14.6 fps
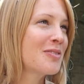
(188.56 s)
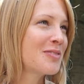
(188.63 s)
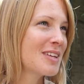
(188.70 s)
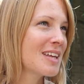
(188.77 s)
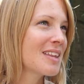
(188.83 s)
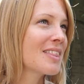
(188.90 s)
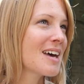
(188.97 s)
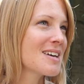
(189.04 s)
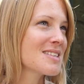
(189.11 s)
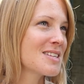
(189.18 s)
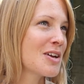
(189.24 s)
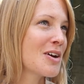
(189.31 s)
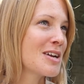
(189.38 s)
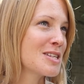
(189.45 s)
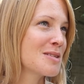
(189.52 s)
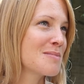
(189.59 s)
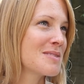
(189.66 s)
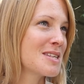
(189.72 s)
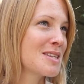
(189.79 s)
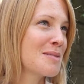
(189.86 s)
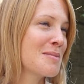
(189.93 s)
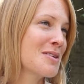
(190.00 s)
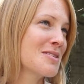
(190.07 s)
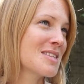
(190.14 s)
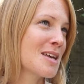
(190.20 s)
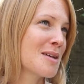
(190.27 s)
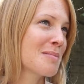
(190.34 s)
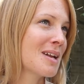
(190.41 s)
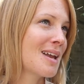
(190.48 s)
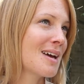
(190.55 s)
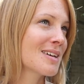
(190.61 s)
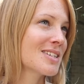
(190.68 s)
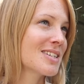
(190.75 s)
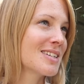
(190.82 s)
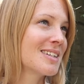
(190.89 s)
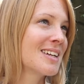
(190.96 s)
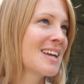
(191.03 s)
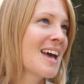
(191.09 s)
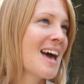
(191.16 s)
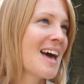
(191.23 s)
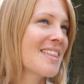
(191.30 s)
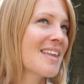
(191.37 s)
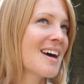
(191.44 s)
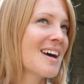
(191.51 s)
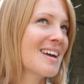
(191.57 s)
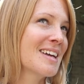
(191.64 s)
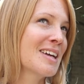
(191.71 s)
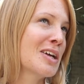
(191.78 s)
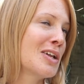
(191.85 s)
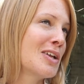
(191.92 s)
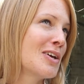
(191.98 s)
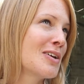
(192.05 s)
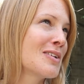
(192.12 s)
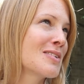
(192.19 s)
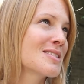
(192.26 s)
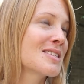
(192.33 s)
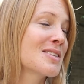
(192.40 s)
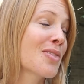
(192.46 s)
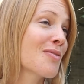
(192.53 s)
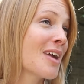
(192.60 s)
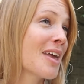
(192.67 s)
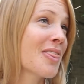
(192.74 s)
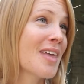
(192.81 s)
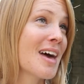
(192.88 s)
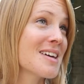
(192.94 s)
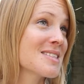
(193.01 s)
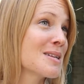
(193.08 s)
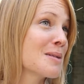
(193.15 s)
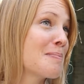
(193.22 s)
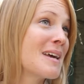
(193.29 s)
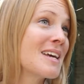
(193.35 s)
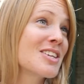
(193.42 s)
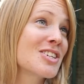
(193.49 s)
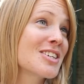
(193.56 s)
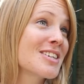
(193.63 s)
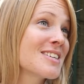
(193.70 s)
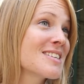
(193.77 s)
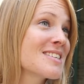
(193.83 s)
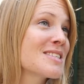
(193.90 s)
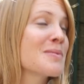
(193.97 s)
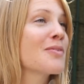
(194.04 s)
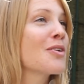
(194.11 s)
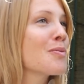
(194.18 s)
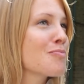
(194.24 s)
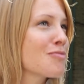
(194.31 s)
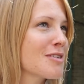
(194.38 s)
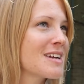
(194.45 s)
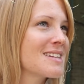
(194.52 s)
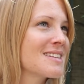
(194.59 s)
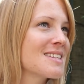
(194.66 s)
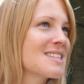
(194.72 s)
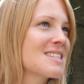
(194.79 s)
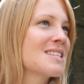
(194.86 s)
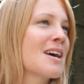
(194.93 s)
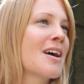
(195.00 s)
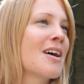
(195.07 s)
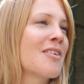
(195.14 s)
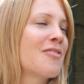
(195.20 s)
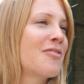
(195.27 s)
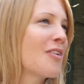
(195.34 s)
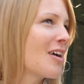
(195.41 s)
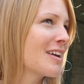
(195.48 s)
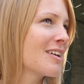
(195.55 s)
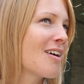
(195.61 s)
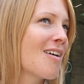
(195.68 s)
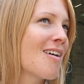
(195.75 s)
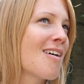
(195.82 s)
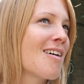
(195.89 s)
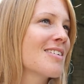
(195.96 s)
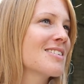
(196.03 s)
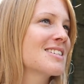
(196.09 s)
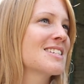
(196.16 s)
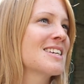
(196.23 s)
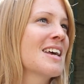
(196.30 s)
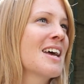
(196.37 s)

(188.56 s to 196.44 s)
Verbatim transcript: 15,000 items in the museum collection, and that includes 3,000 pictures. We've got prints, fine art,